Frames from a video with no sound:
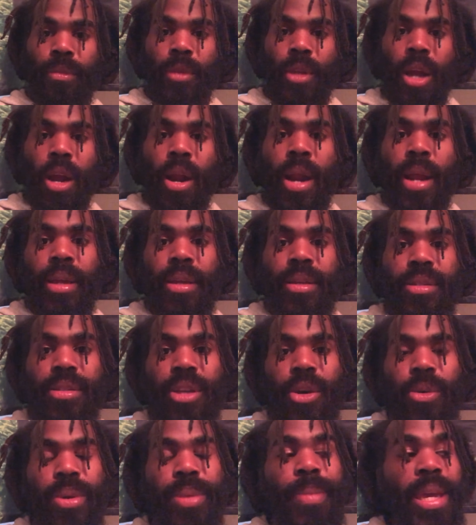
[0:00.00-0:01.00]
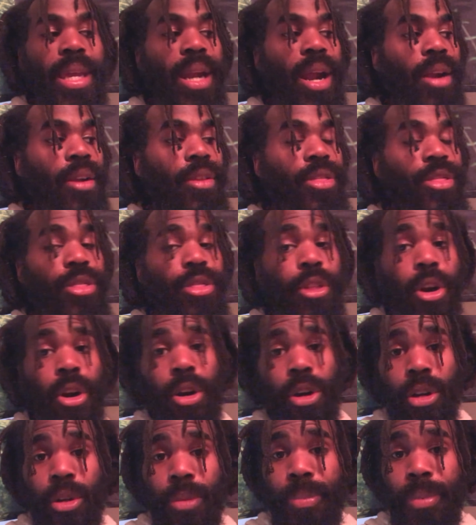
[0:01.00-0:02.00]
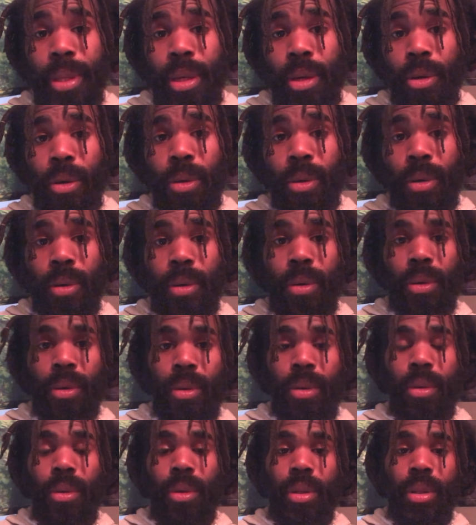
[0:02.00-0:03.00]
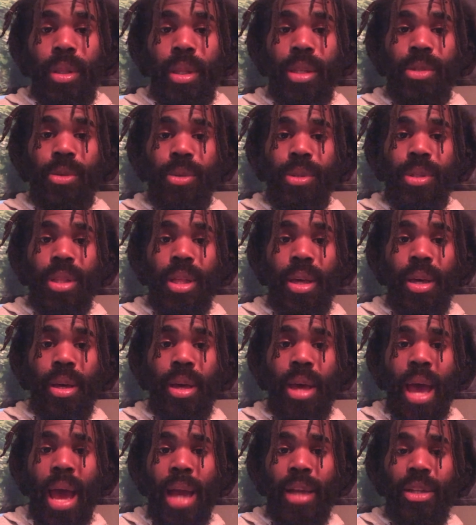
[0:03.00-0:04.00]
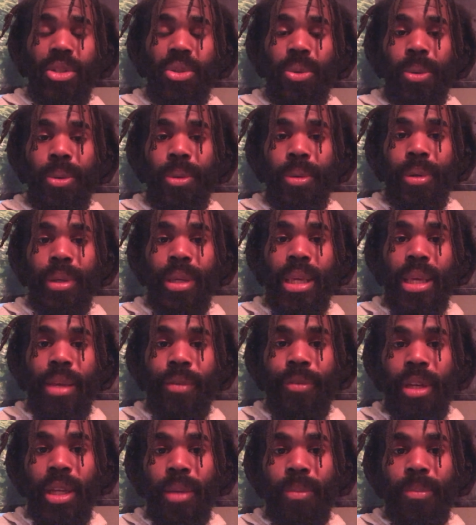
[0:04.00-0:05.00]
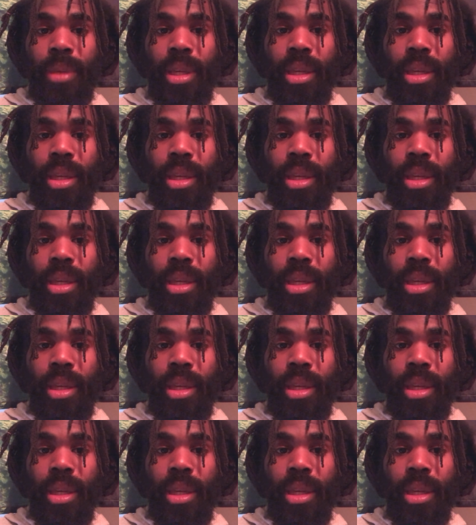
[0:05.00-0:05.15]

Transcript: All right, so we made our third meal. This was the actual evening